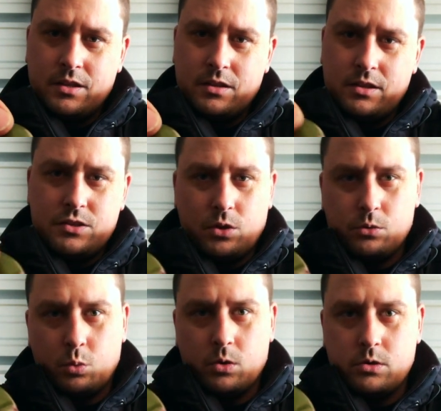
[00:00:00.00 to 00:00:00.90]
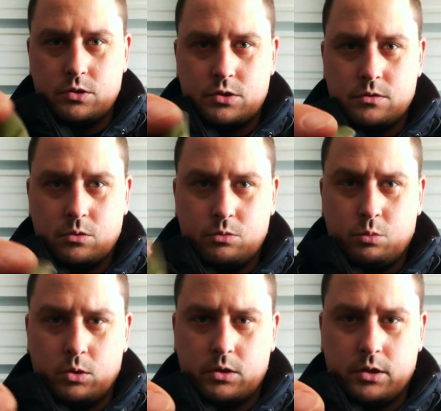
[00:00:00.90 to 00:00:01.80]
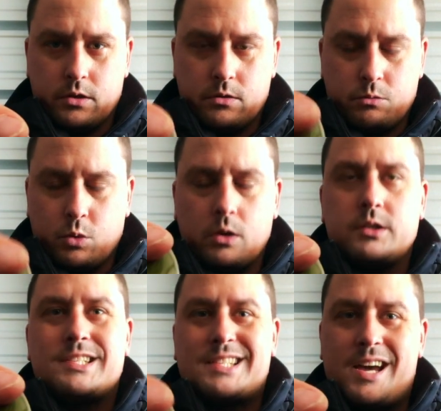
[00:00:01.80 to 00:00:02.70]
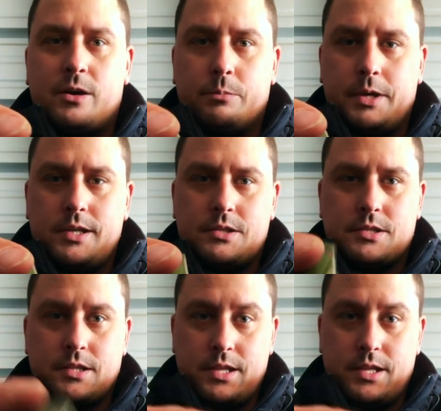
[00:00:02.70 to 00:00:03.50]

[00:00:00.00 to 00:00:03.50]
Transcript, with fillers: these old warts, old wart color, wart style baits,